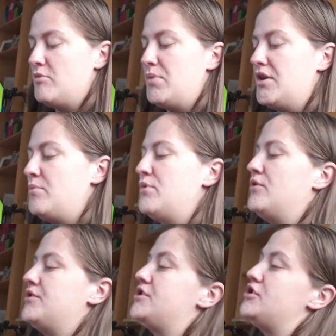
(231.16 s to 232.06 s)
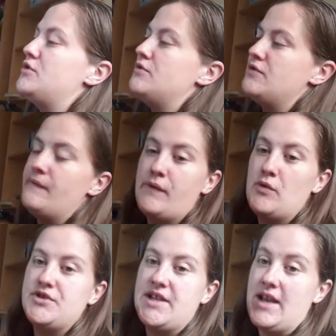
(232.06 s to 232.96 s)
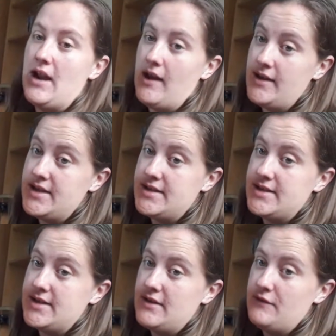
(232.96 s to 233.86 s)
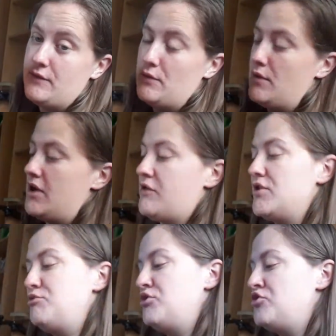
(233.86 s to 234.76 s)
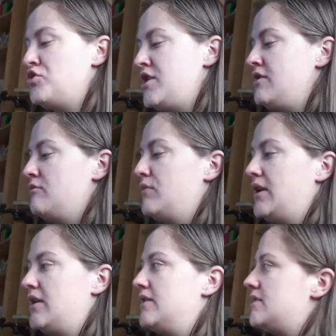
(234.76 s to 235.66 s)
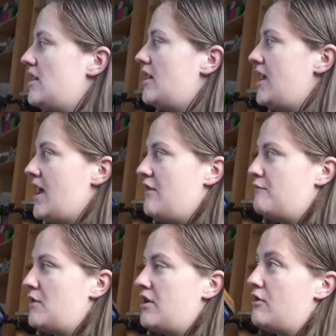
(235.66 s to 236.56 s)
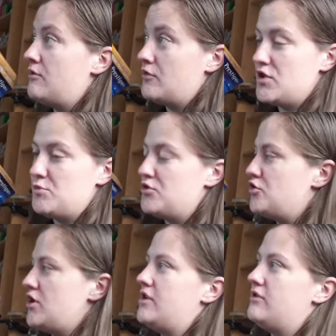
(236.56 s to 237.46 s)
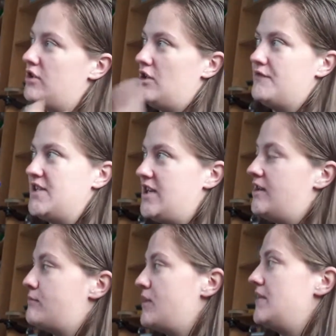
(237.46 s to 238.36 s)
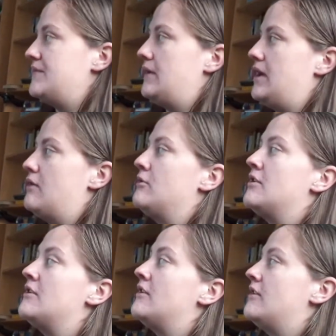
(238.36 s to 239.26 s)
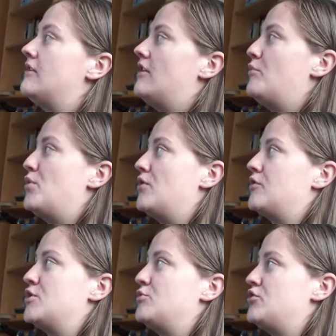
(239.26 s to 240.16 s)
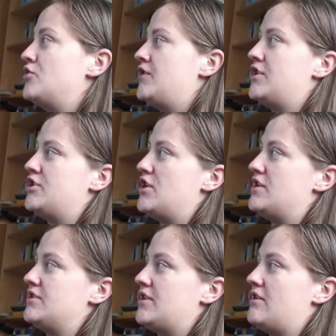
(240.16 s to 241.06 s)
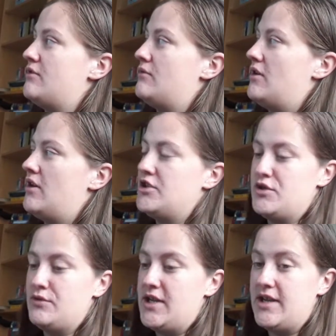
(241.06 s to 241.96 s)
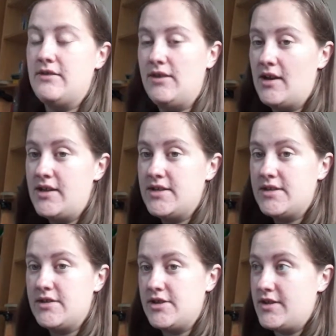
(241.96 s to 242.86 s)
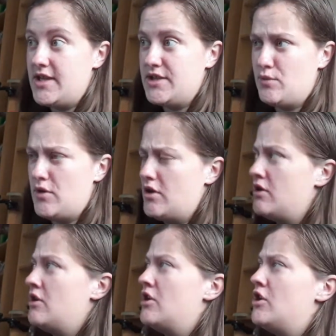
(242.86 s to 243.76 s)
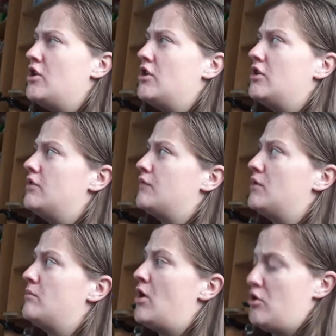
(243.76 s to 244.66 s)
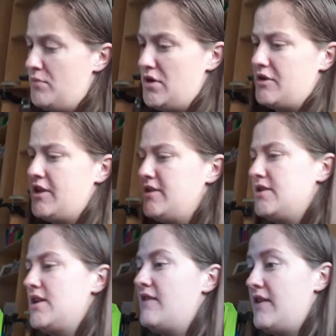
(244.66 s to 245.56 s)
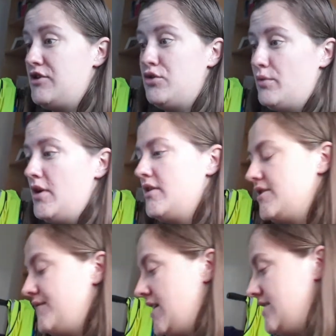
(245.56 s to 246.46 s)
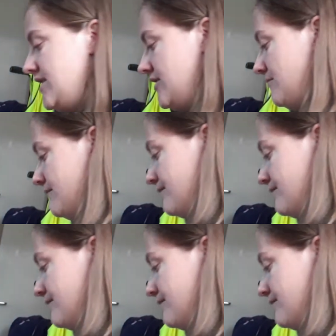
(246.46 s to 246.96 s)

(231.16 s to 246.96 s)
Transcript: But I bought 240 lights for a Christmas tree because I have my own Christmas tree. You'll have seen in a previous video. I bought a Christmas this year, so I do need lights. So these were from Home Bargains, and they do work, so I've tested them.